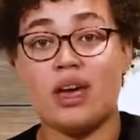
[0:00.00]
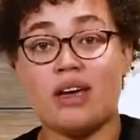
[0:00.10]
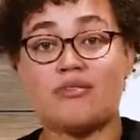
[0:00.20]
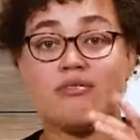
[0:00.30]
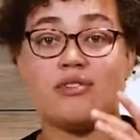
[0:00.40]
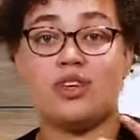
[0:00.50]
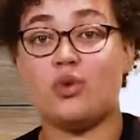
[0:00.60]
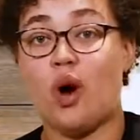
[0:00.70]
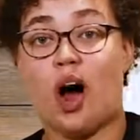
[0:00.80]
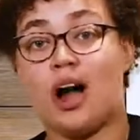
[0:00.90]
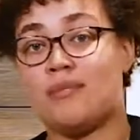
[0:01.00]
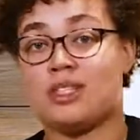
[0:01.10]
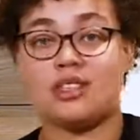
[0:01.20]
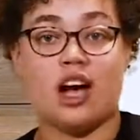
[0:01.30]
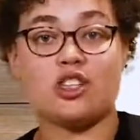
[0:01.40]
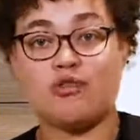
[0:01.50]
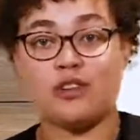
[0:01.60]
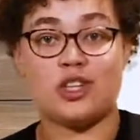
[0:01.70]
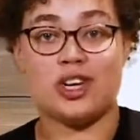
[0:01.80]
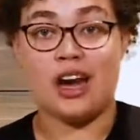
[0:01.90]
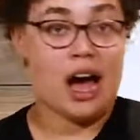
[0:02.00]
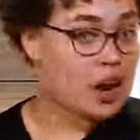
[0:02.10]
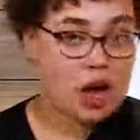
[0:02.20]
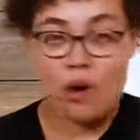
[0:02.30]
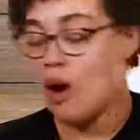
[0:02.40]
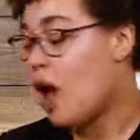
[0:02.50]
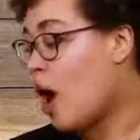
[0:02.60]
if you are a massage aficionado,